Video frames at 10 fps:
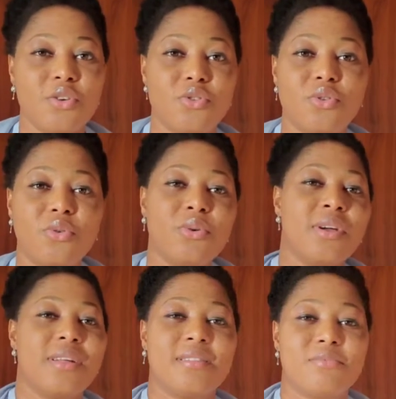You know,
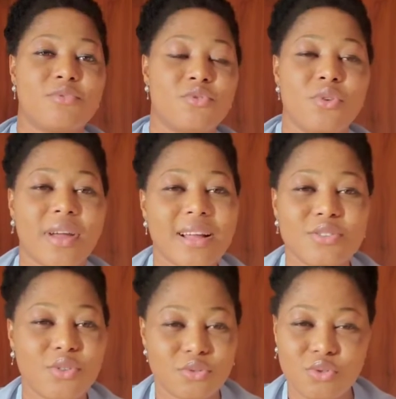you
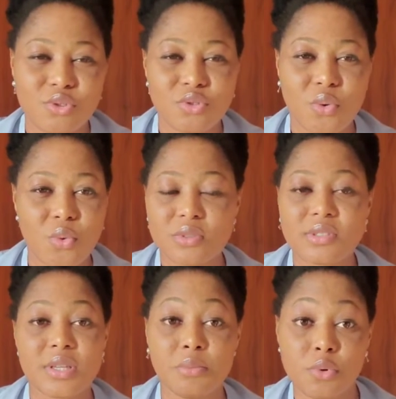can't control
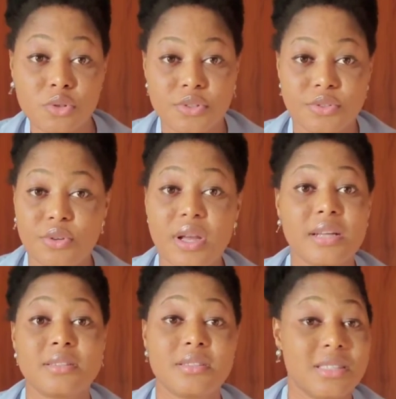someone's emotion. You
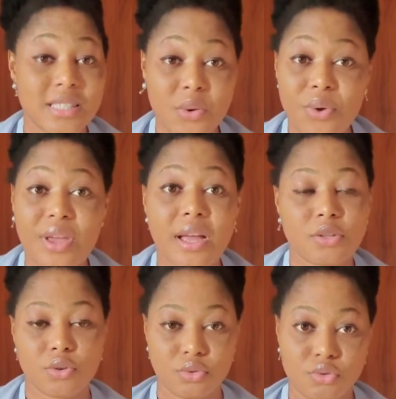can't, the same way you
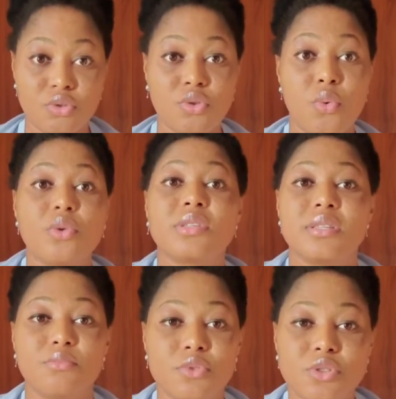can't control someone's
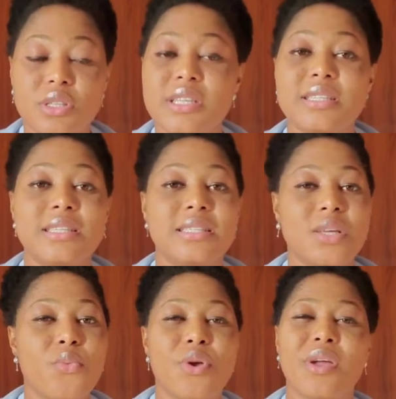emotion is the
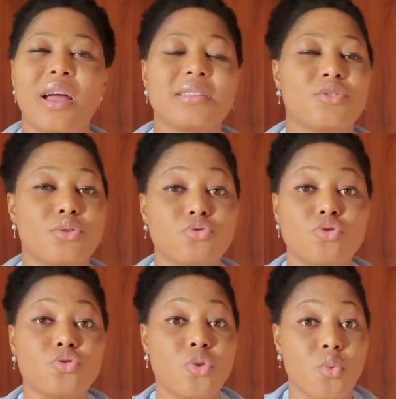same way you can't
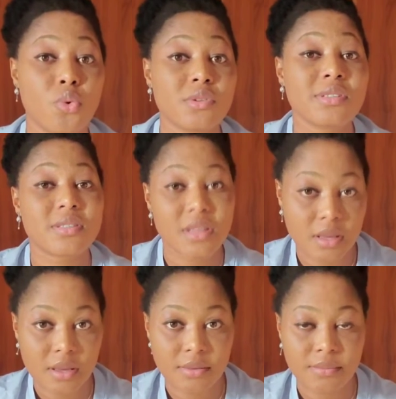control someone's
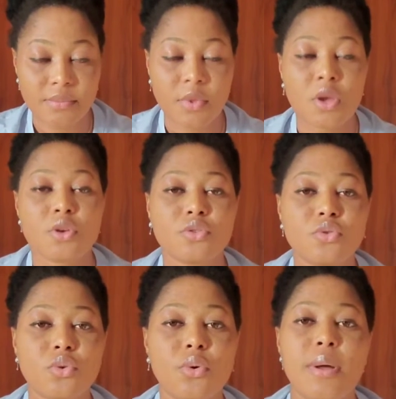thinking.
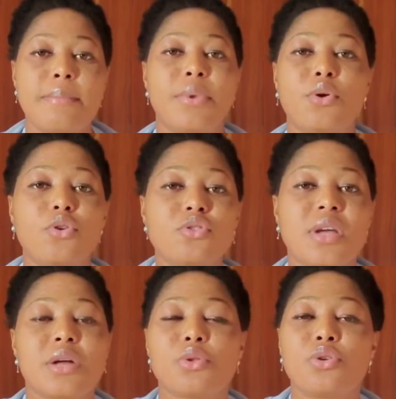So because
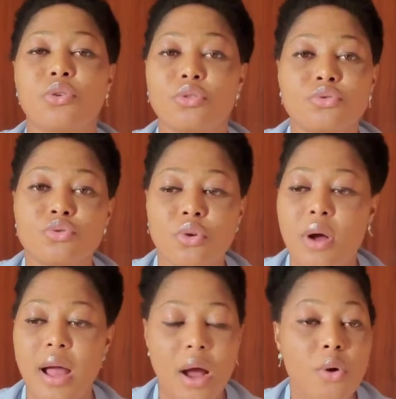you cannot
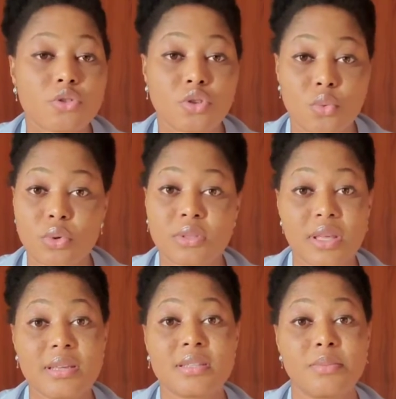control how someone
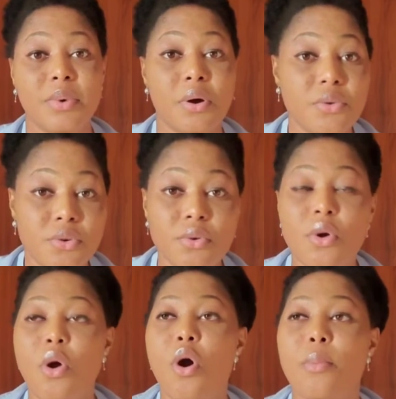thinks about you,
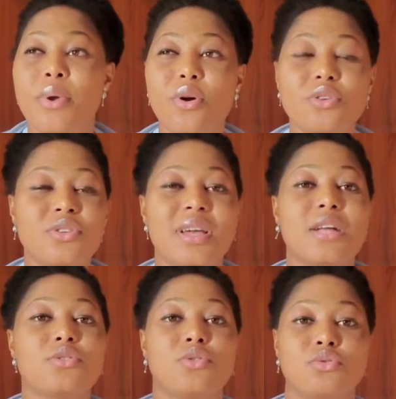or because you
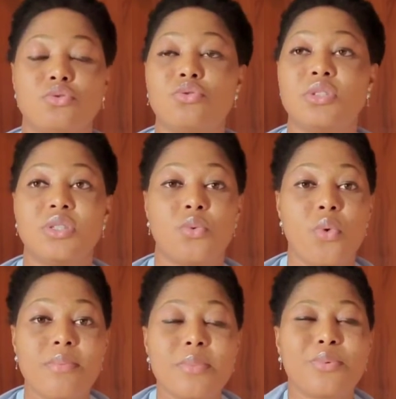can't control the
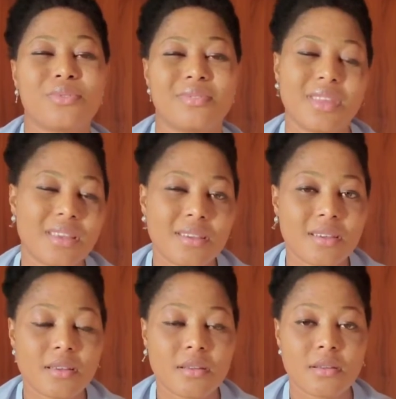way people think,